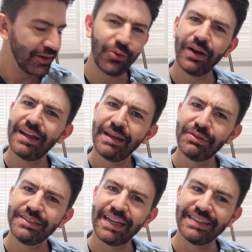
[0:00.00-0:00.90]
quite
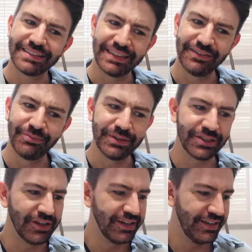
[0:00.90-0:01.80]
labour intensive,
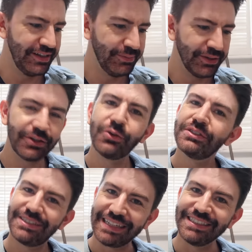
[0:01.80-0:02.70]
bizarrely, but
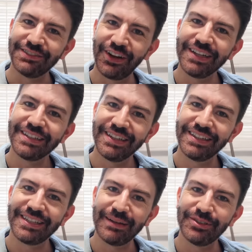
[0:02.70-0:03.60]
satisfying at
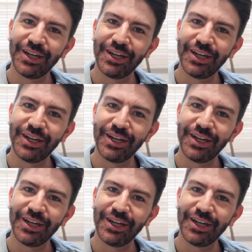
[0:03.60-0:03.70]
the same